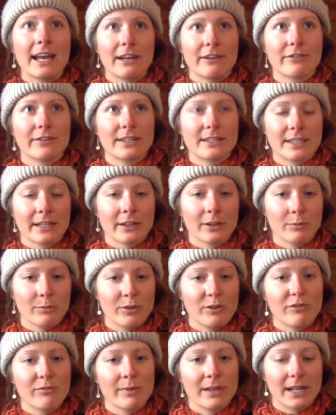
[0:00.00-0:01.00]
every single
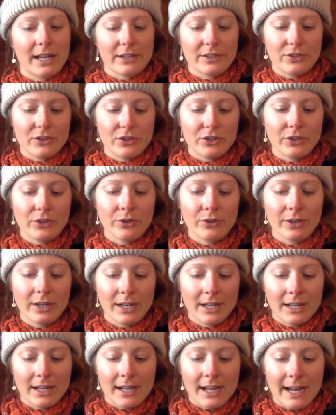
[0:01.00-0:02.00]
movement I do
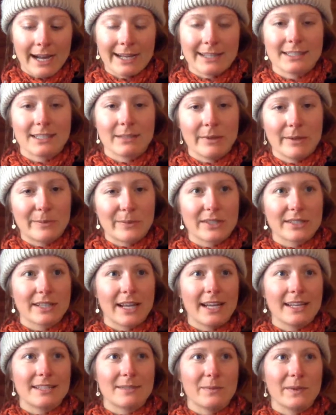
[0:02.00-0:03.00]
has to be
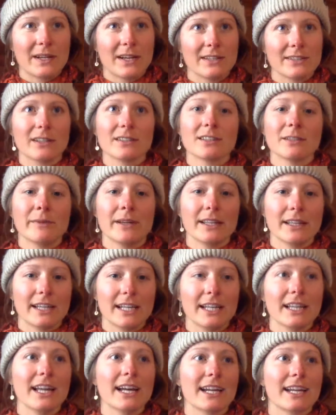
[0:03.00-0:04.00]
precise because
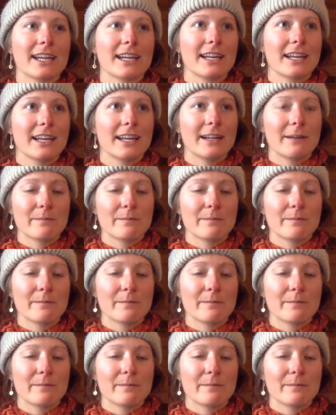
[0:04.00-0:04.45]
ultimately, like